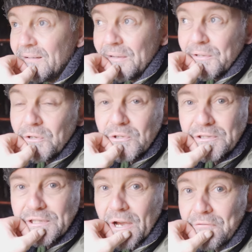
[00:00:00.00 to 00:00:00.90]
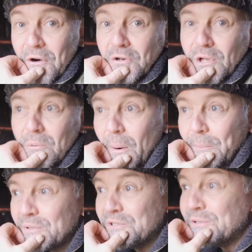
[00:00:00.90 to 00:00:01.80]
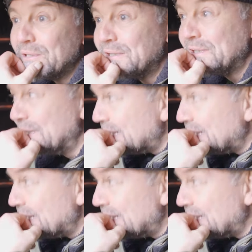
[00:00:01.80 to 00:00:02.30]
a huge uh, photo opportunity.